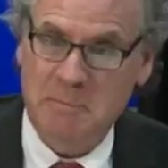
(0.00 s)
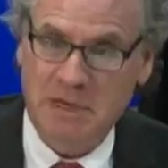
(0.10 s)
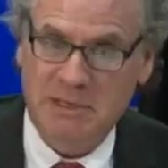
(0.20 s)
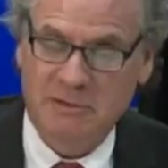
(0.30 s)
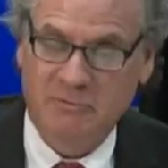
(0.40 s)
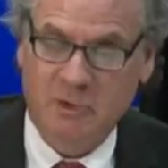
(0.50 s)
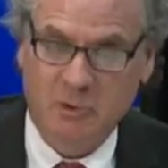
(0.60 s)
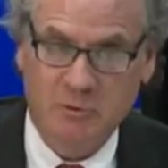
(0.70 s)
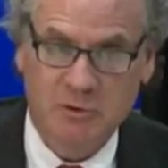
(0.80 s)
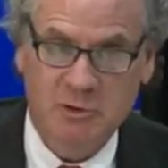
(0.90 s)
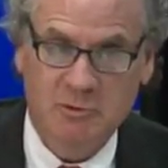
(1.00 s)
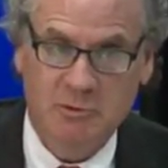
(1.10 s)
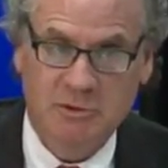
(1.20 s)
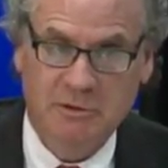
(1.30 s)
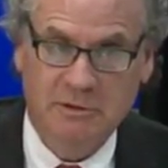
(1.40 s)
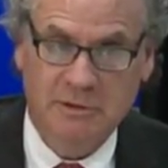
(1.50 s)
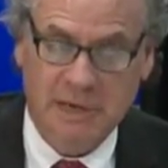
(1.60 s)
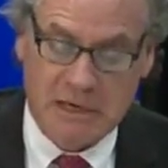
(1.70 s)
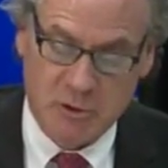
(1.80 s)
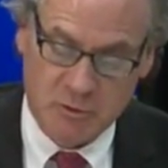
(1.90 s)
mix of old school
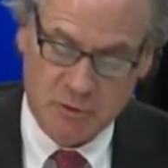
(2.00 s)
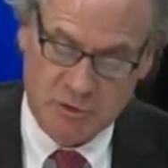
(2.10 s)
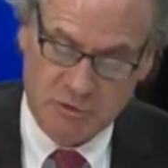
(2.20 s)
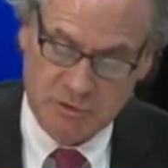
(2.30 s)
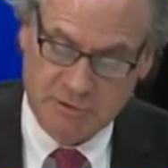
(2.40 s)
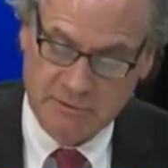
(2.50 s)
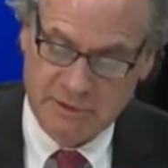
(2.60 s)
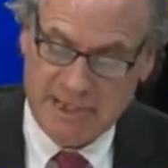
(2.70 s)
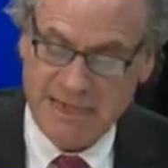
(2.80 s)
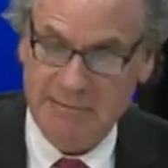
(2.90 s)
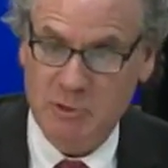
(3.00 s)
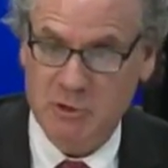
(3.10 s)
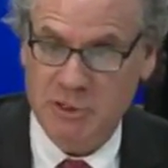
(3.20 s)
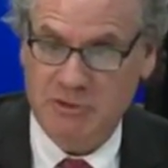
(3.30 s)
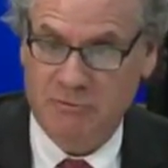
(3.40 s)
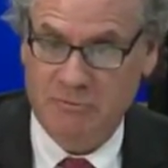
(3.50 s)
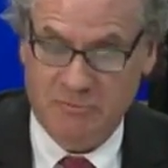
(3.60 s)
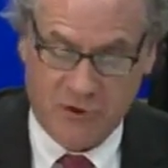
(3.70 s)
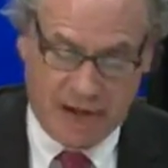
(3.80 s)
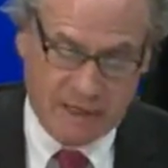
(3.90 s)
and new school, taking music
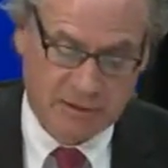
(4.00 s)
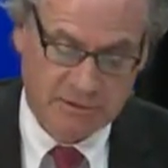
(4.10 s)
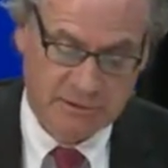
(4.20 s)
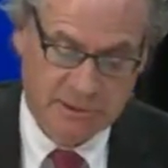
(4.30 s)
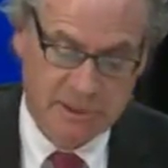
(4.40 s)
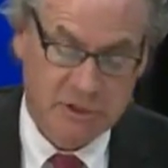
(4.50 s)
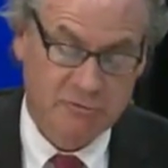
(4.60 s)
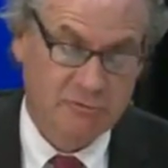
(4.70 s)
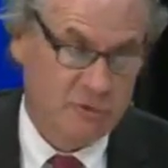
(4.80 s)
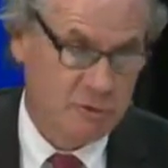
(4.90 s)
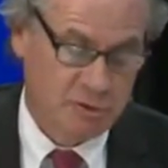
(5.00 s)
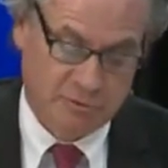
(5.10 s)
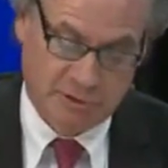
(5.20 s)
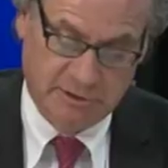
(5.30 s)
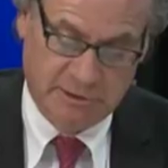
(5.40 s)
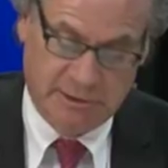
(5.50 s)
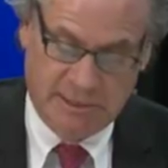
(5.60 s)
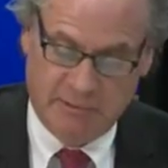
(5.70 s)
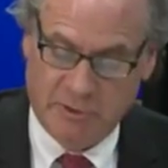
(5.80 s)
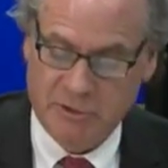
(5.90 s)
from vinyl to virtual
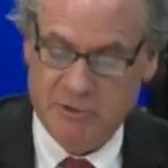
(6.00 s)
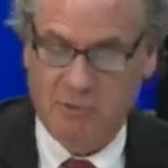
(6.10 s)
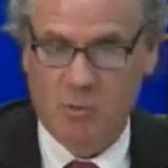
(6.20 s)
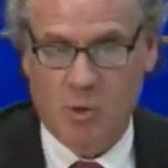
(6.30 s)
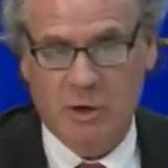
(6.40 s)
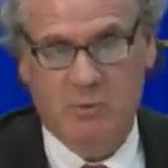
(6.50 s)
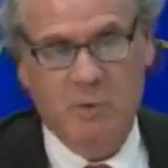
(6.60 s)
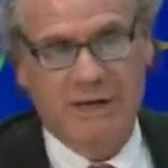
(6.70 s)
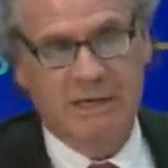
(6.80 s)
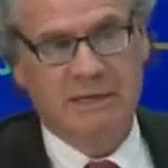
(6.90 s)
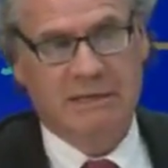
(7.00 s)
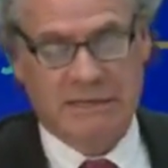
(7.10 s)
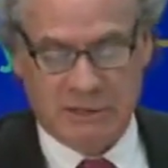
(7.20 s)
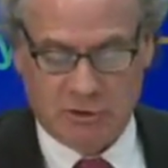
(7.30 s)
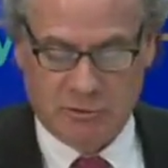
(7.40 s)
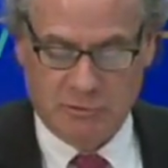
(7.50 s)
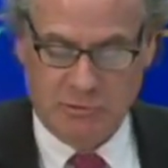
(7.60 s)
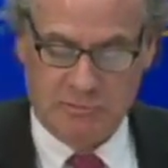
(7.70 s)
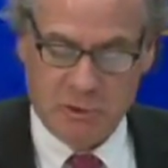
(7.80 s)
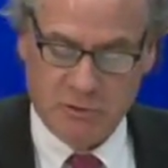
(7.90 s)
with its award-winning digital
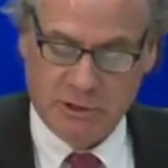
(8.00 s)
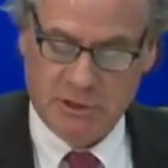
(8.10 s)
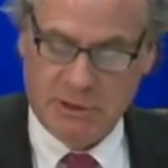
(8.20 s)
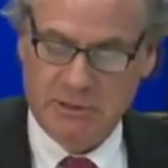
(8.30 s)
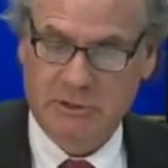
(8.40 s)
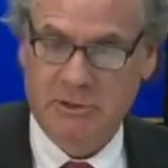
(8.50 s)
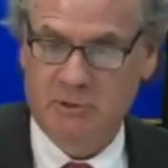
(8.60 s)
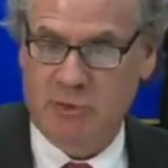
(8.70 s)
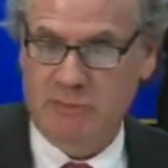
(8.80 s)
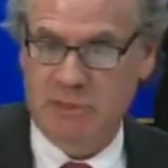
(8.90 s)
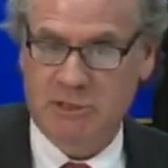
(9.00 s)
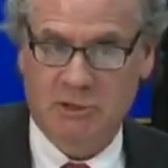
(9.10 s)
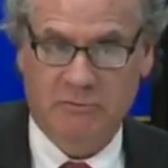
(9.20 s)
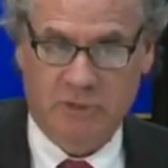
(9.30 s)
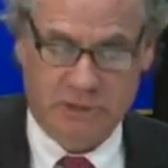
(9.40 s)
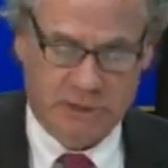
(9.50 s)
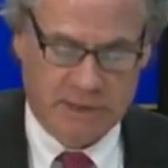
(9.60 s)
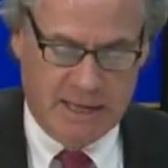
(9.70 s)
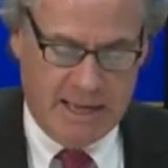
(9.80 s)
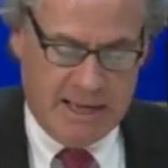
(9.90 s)
music streaming
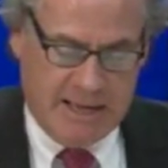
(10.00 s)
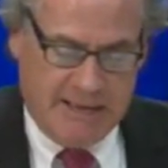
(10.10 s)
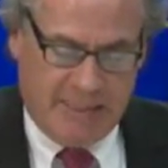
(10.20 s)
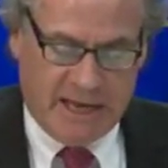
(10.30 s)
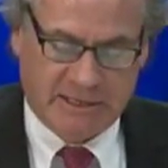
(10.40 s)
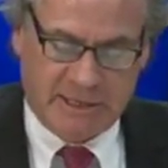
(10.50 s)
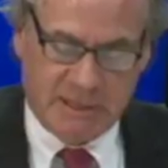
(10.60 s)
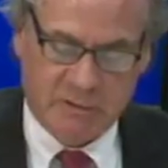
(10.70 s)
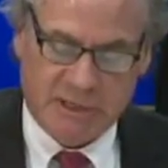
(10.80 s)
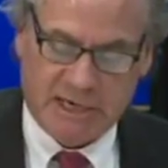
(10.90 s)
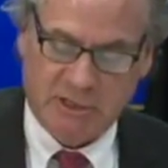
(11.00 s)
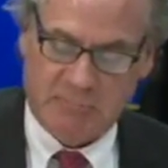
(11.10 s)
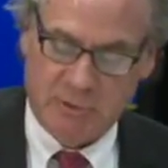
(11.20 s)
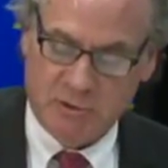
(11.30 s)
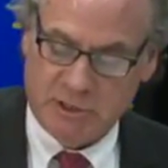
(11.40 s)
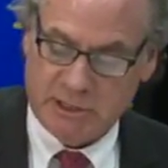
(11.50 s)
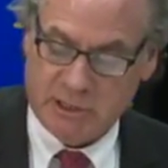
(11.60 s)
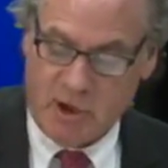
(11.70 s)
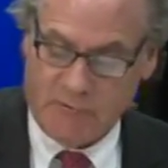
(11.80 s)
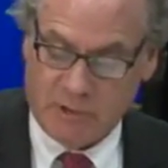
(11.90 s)
service. As an intersection of music,
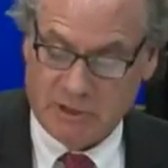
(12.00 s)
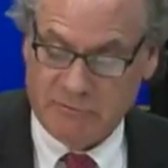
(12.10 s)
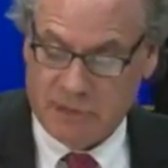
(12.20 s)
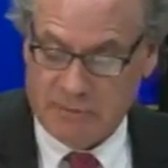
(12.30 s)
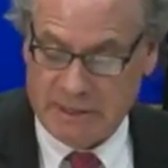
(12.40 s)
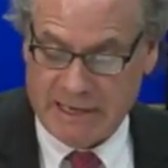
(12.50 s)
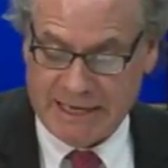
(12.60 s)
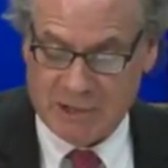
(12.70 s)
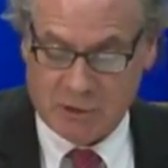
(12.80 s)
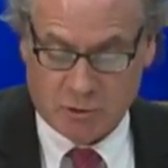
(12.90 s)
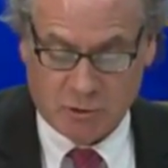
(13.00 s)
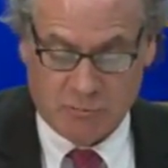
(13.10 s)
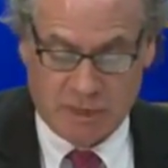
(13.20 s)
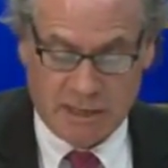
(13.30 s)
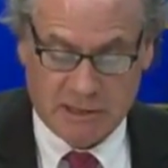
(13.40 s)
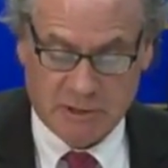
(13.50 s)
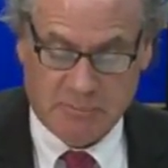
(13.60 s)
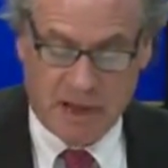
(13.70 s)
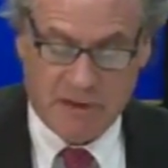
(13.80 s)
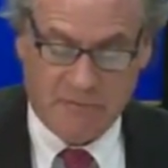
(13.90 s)
software development, and social media,
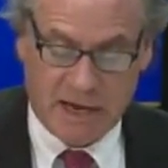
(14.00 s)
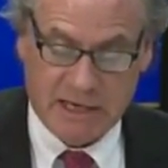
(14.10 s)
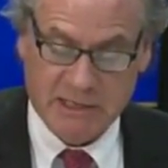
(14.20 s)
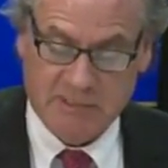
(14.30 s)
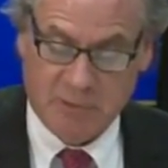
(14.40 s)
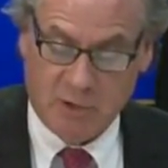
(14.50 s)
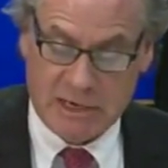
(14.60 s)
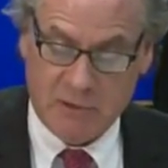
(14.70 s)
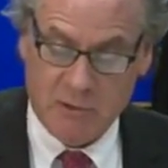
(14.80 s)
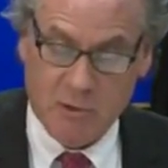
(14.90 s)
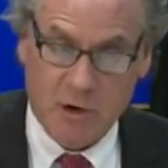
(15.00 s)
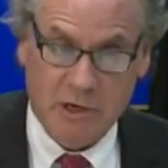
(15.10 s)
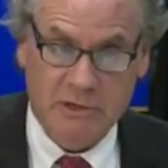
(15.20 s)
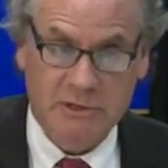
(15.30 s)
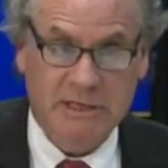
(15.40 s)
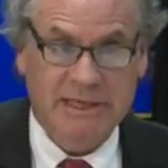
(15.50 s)
Spotify is employing New Yorkers